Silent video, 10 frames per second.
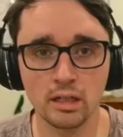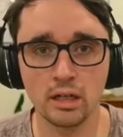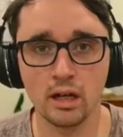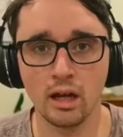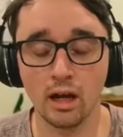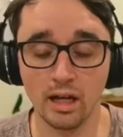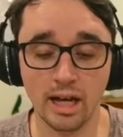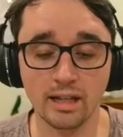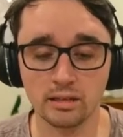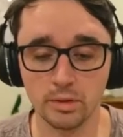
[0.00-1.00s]
It has to
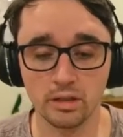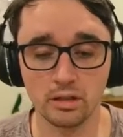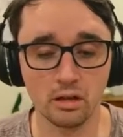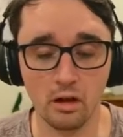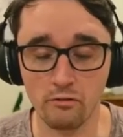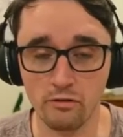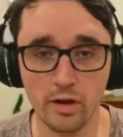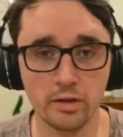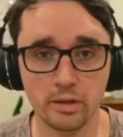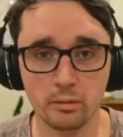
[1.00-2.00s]
be a very
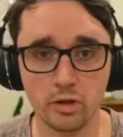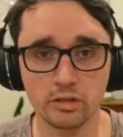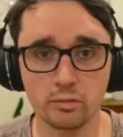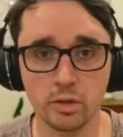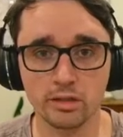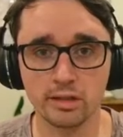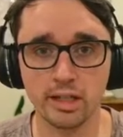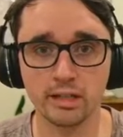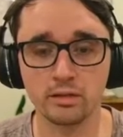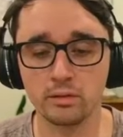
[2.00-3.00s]
impressive pass to get to
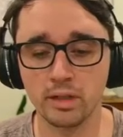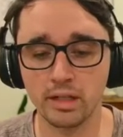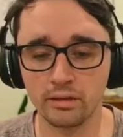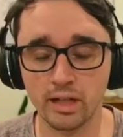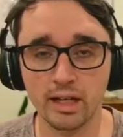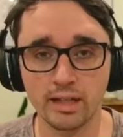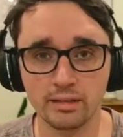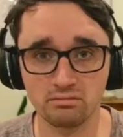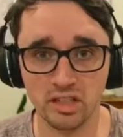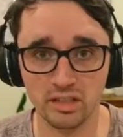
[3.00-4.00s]
him, and if that
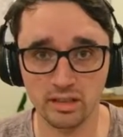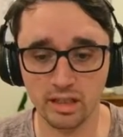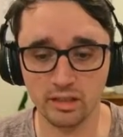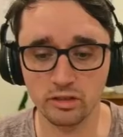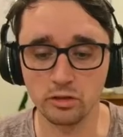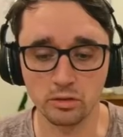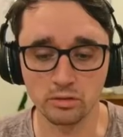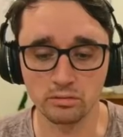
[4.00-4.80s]
is the case, you can